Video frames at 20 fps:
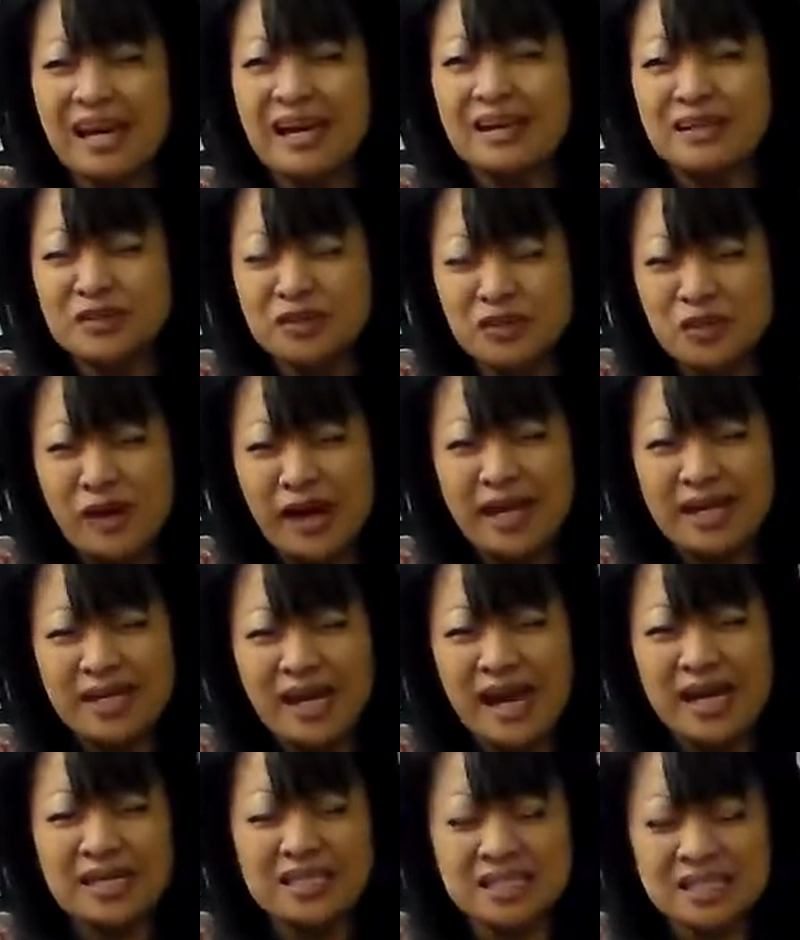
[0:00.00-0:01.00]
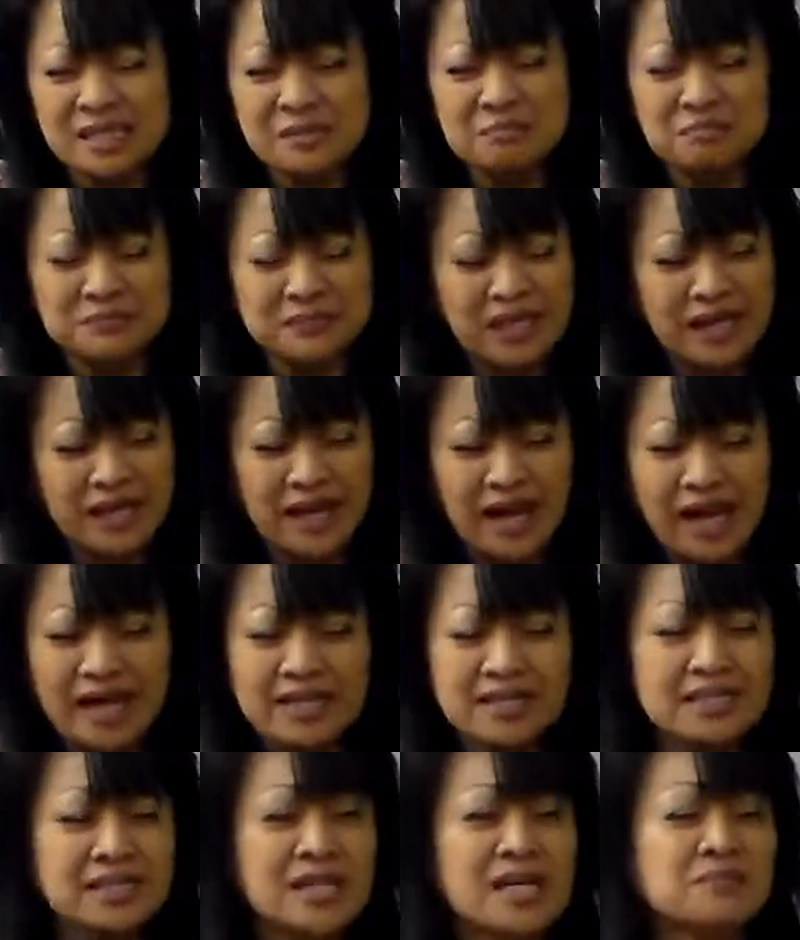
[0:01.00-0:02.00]
I, you know, I, I kept,
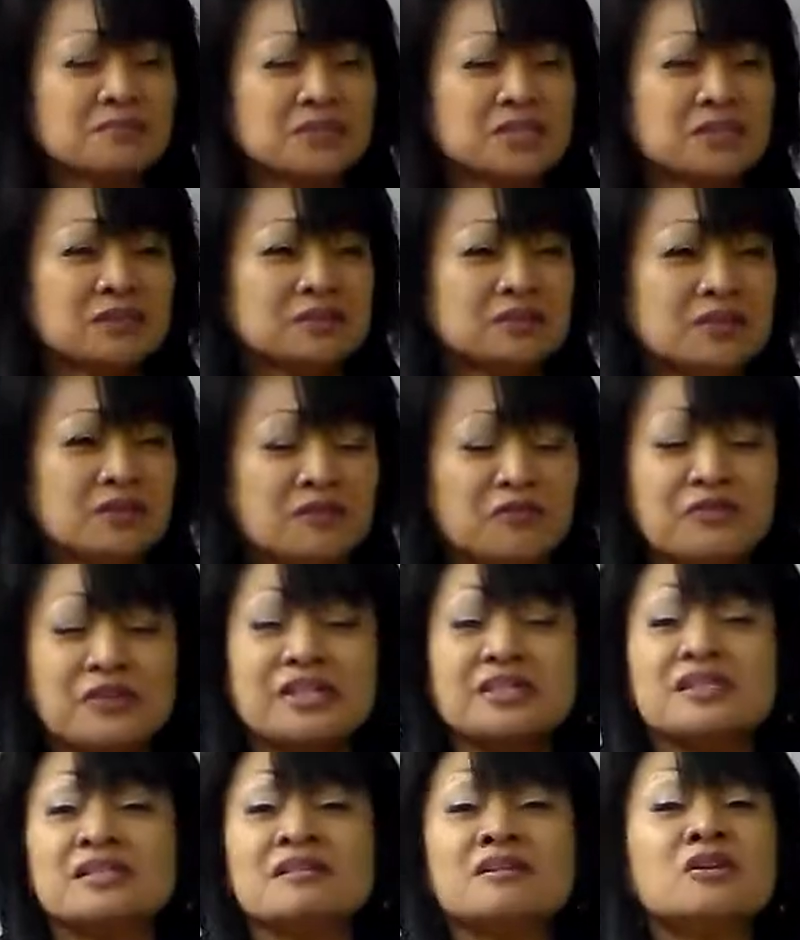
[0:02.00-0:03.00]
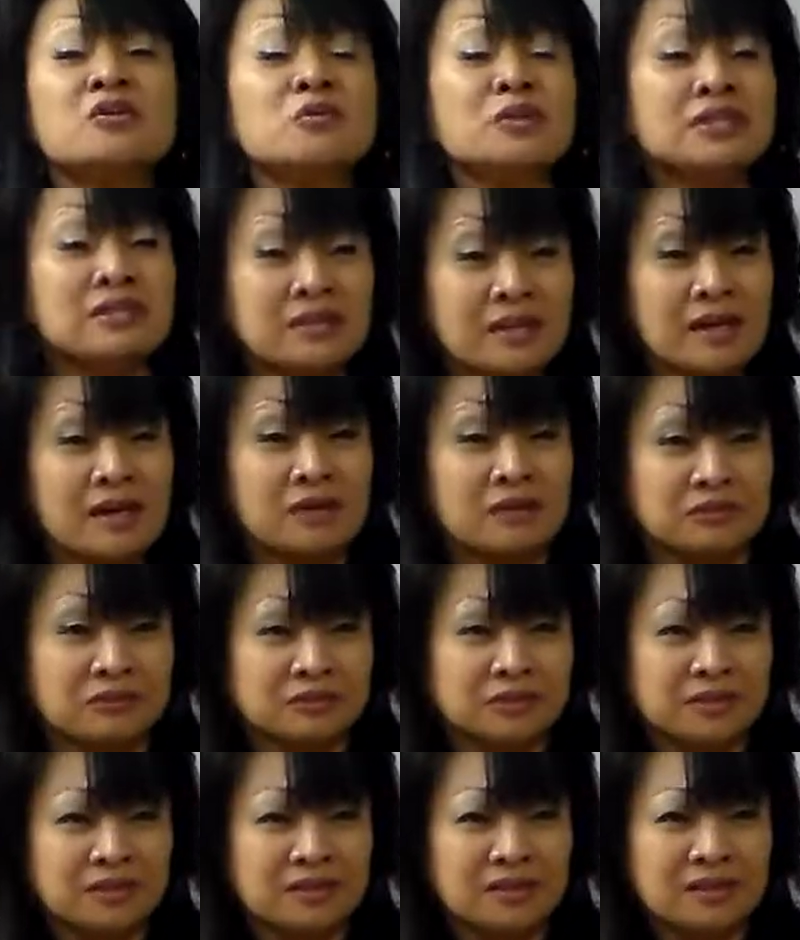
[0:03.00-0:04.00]
I, I kept on feeding her with love.